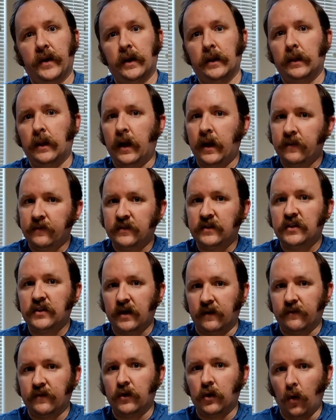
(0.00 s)
a lot of
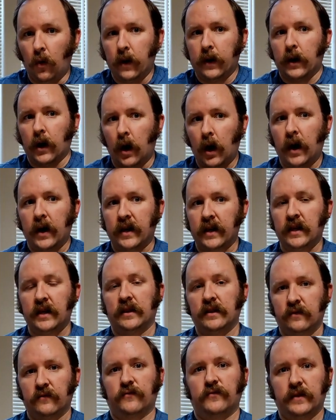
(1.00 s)
stuff going on
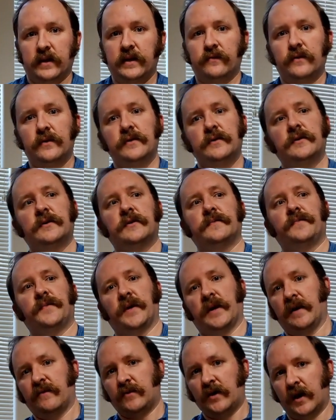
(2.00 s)
in the flavors,
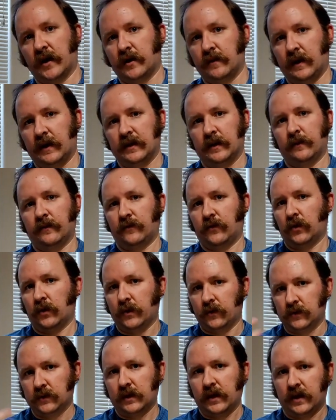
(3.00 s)
and I've talked about that before.
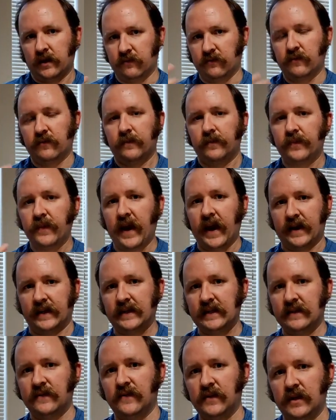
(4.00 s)
There was a lot of
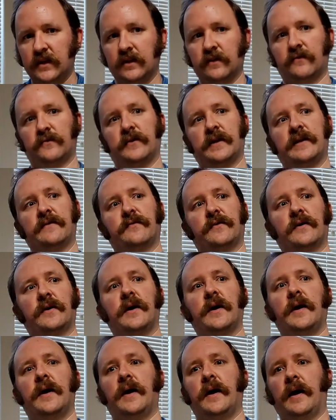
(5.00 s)
activity in the
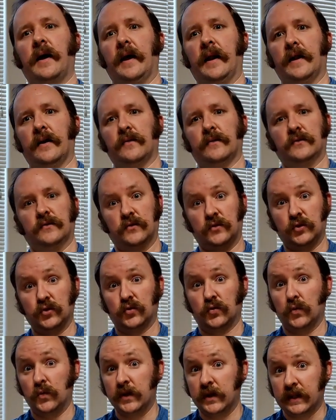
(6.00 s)
flavor, and it was
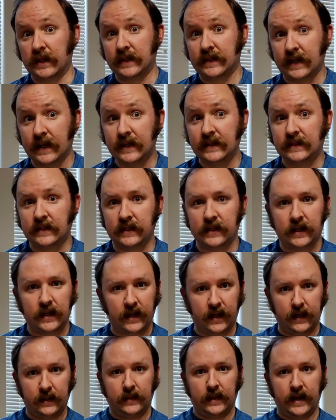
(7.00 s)
just really tasty,
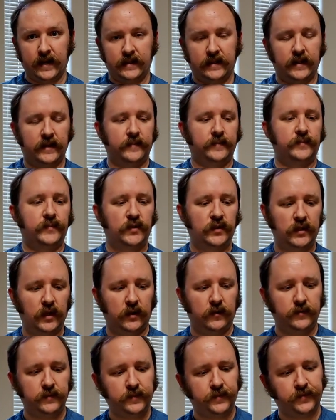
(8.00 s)
and I liked it.
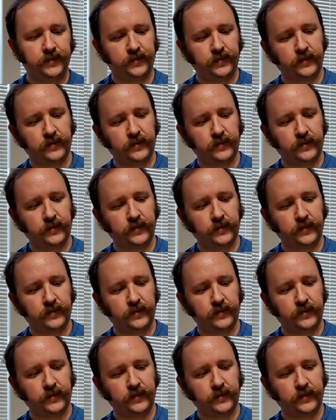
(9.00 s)
So,